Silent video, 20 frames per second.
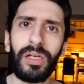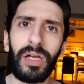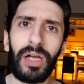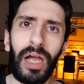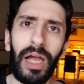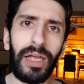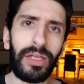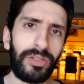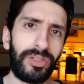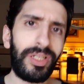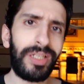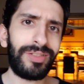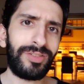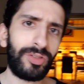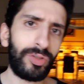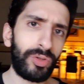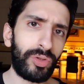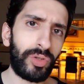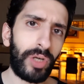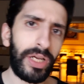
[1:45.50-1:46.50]
I tend
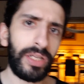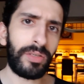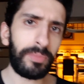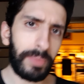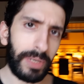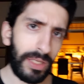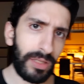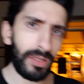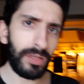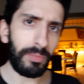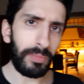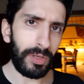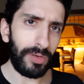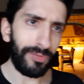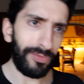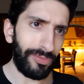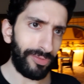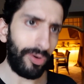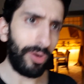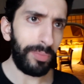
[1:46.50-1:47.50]
to try to make them
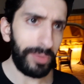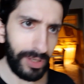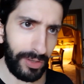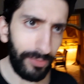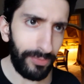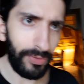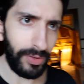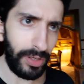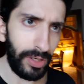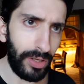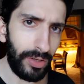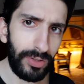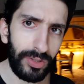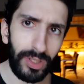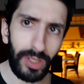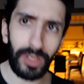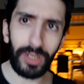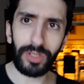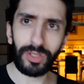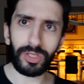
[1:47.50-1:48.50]
informative videos
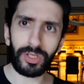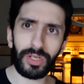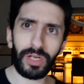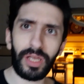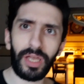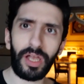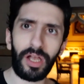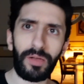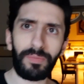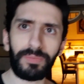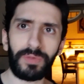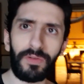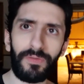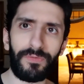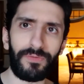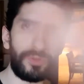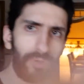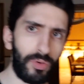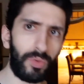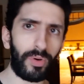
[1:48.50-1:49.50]
that is going to help the
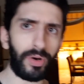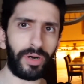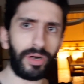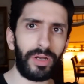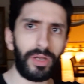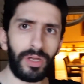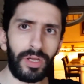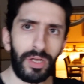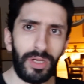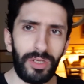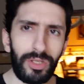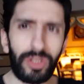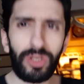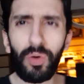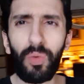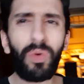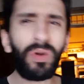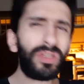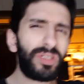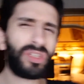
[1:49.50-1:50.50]
viewer. So
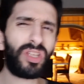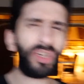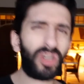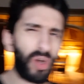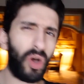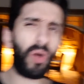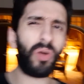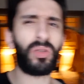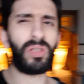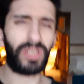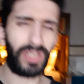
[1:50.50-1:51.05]
what is the goal?